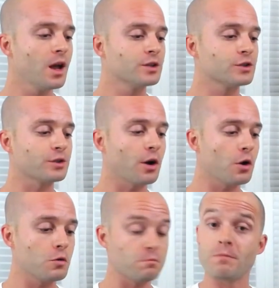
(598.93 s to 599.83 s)

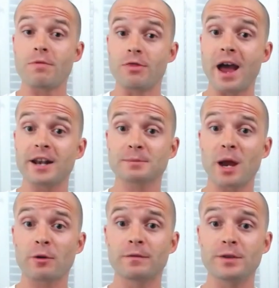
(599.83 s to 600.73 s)
So that is
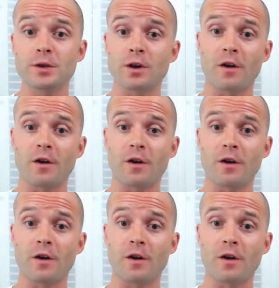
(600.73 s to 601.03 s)
my review